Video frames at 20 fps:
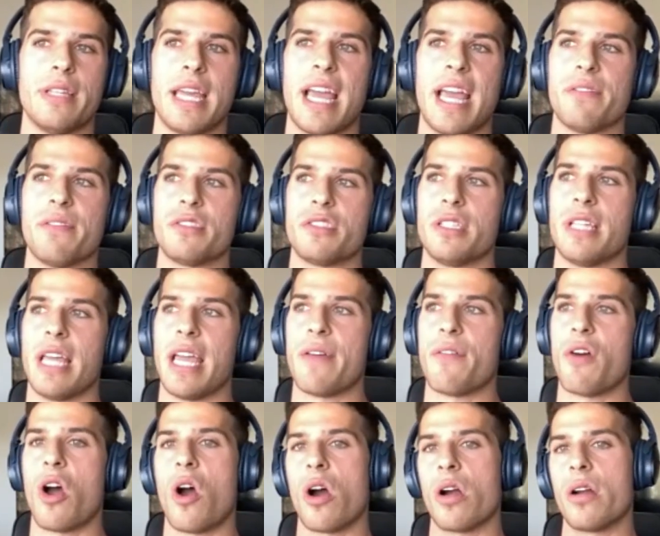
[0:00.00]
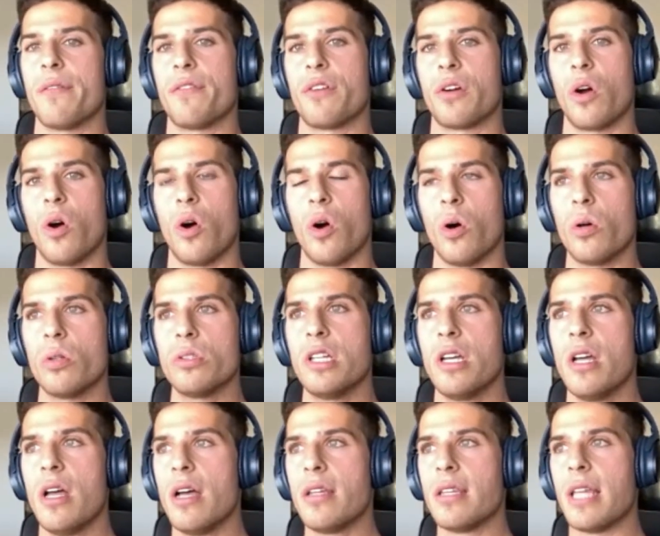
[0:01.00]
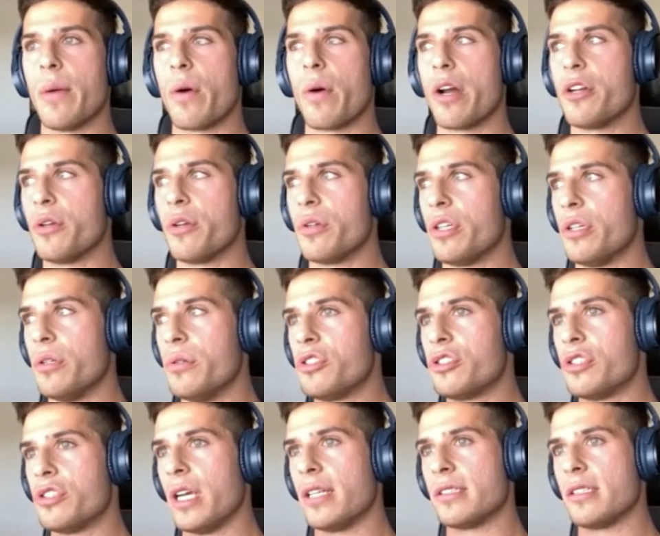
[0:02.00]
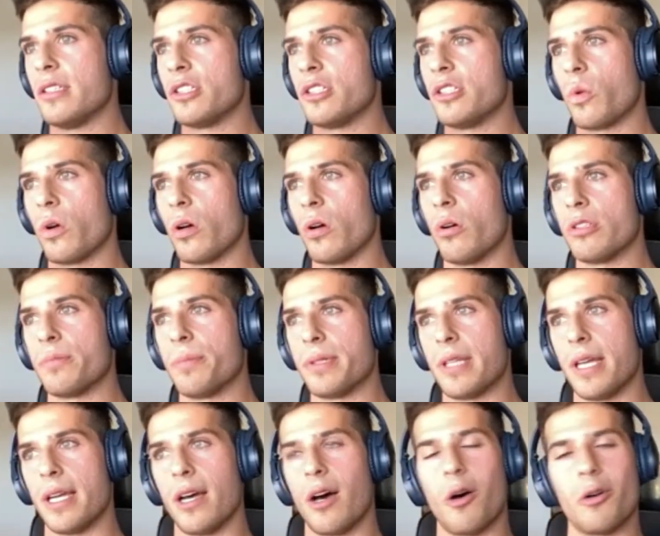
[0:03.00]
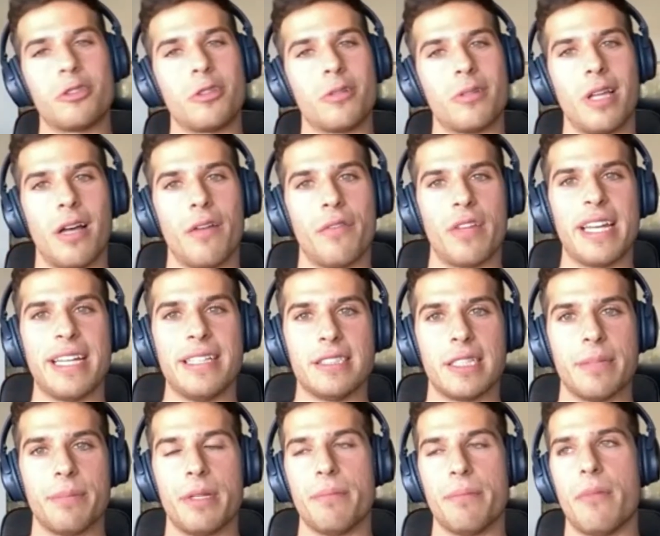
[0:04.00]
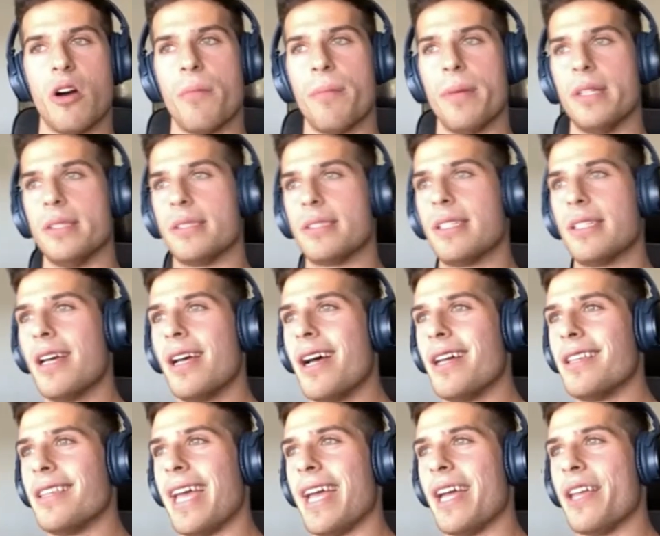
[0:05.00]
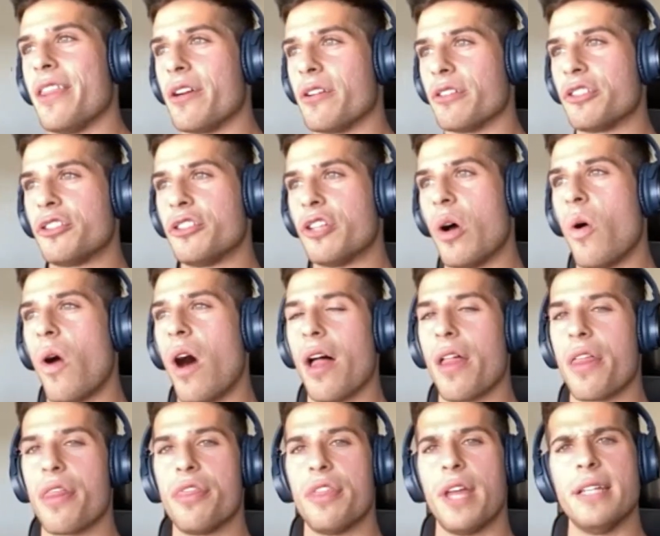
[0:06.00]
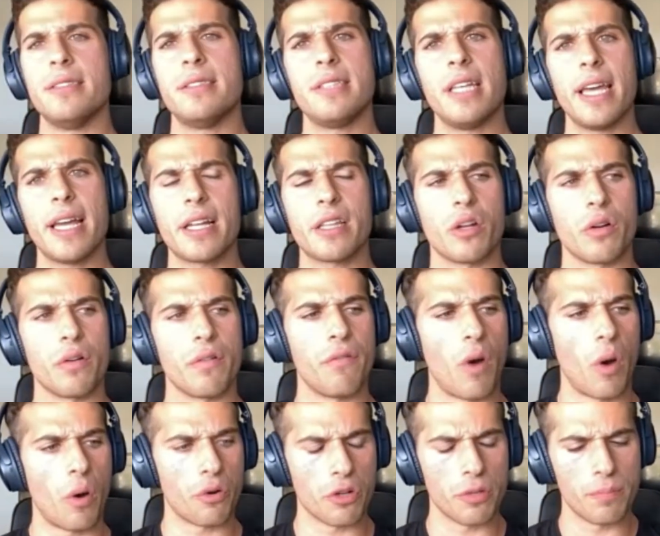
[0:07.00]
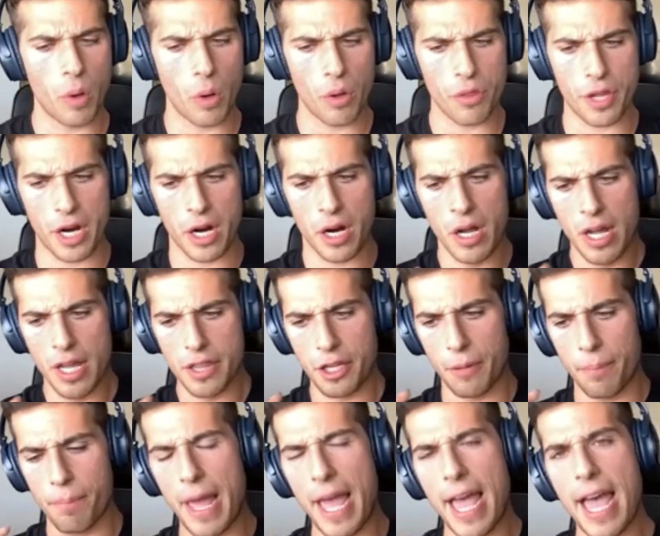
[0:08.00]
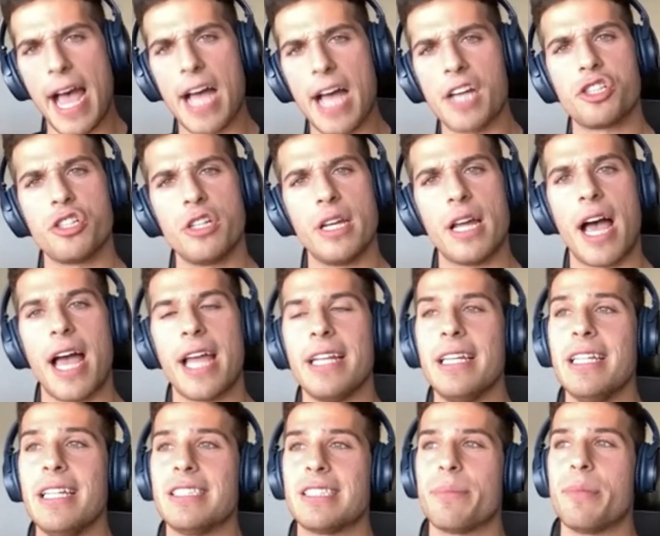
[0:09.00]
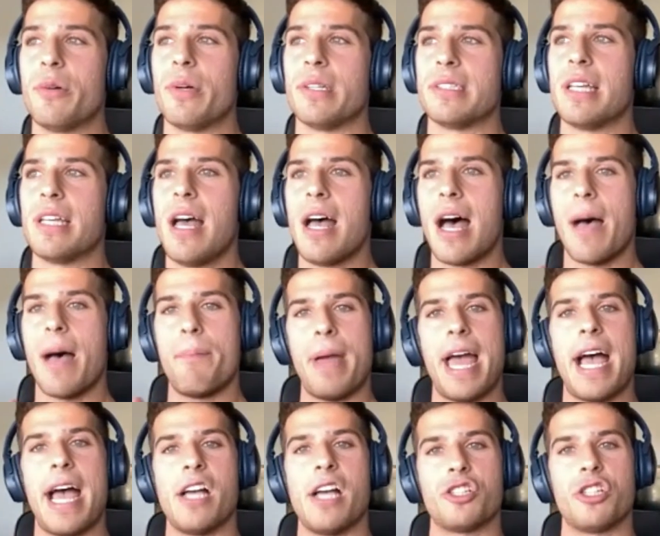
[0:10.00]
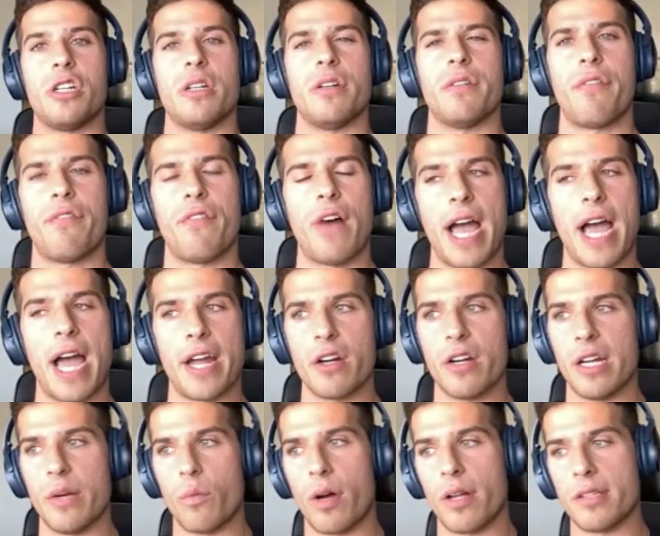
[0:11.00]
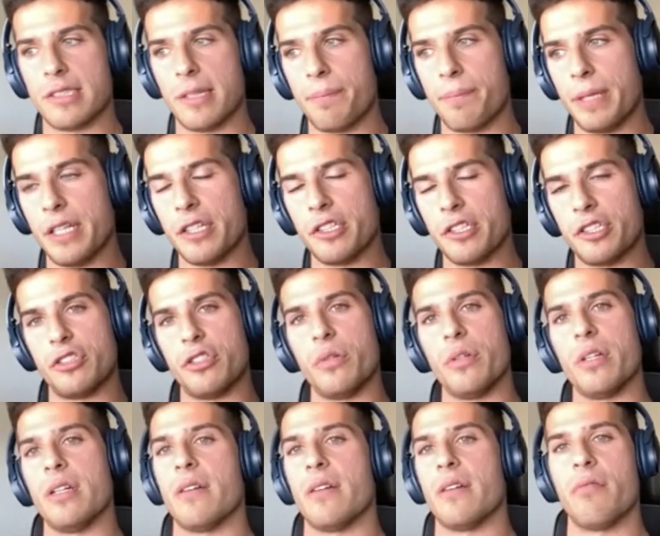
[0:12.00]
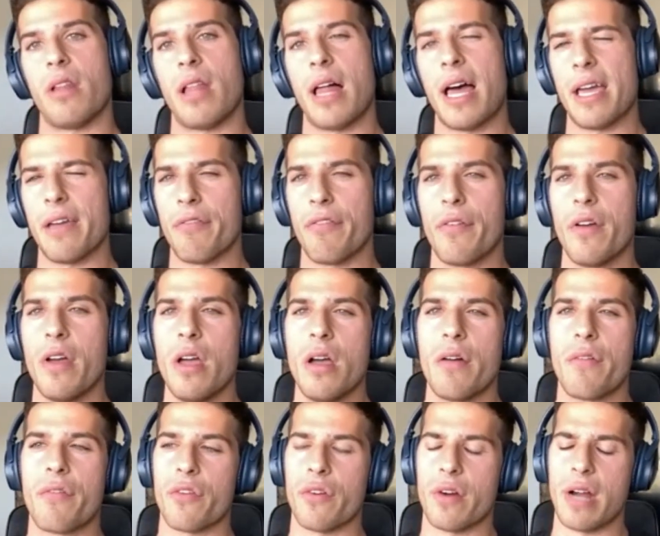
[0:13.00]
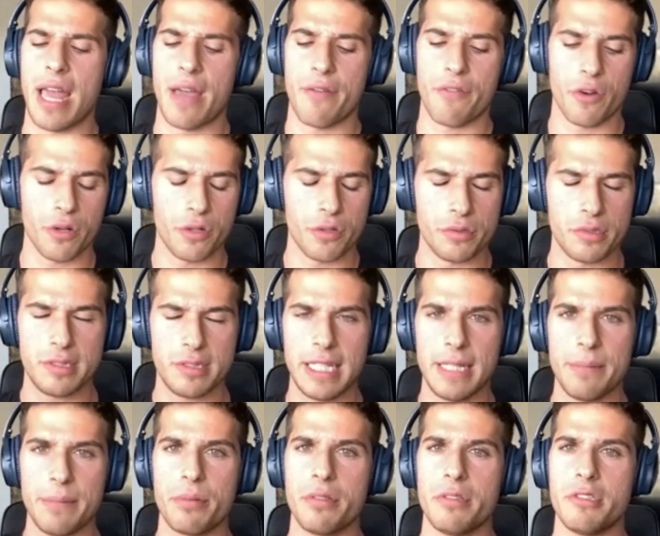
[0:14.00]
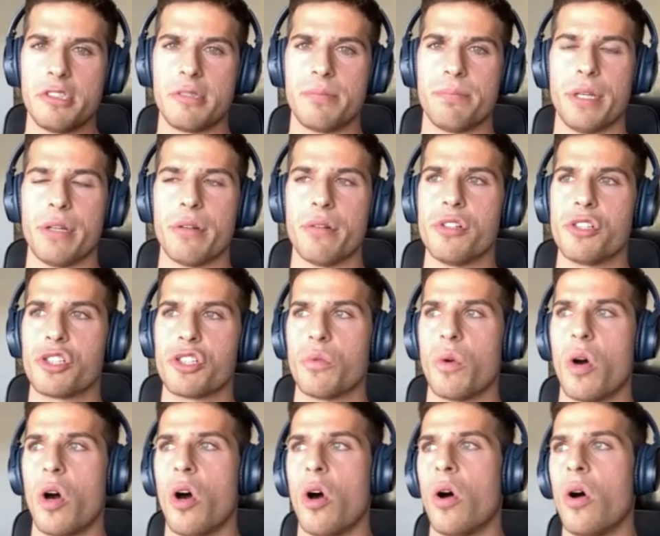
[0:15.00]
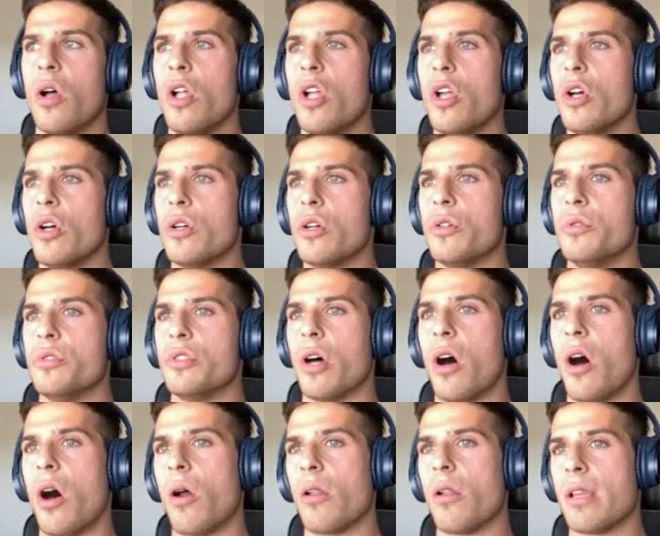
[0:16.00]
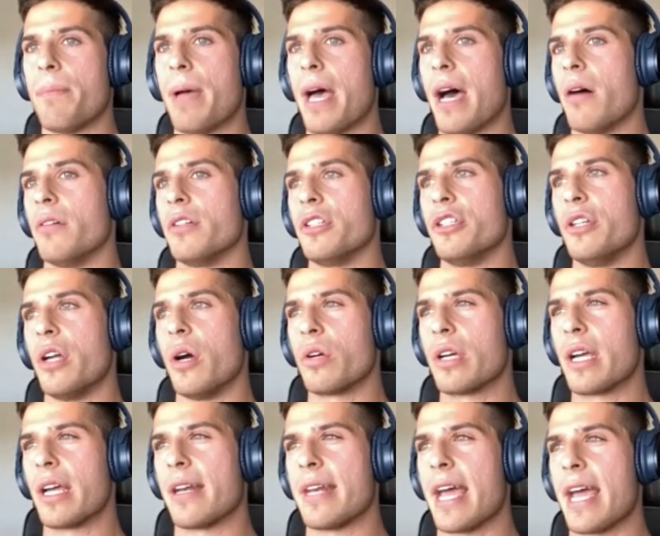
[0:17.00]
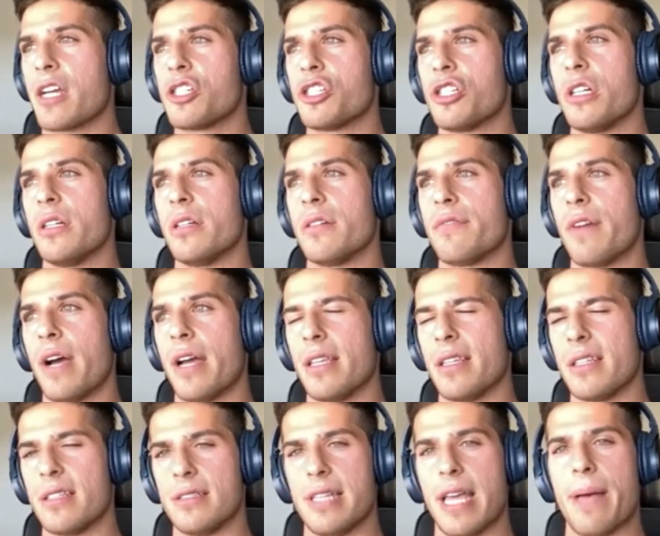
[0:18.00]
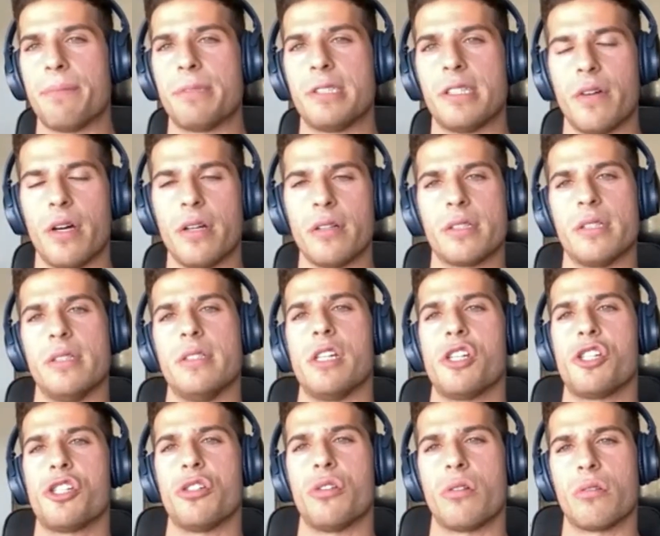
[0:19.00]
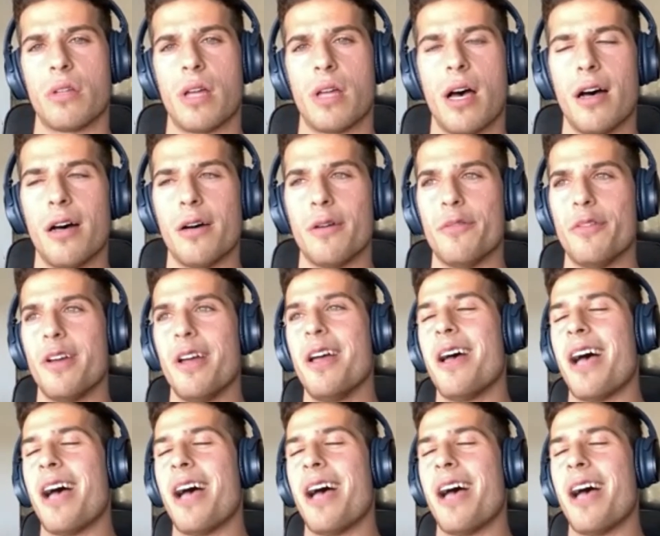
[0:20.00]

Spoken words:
They have a heart of gold. They want to do huge things in this world, but they also love intimate moments. They're so authentic. They're vulnerable. They're passionate. I need someone who has a passion and fire and wants to be a student of life forever, who's deeply spiritual, who's all about, connection and finding the depths of unconditional love.